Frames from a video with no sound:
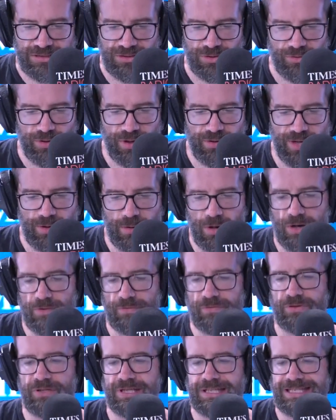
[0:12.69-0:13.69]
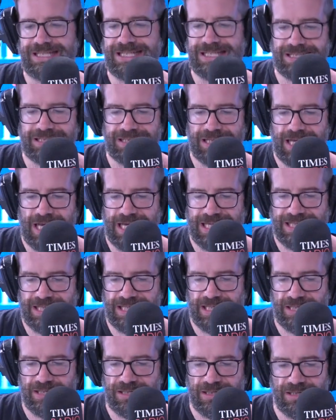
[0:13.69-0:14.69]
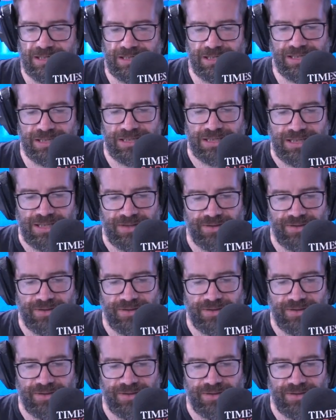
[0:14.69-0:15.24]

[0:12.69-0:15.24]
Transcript: Although they were offered a deal a year earlier,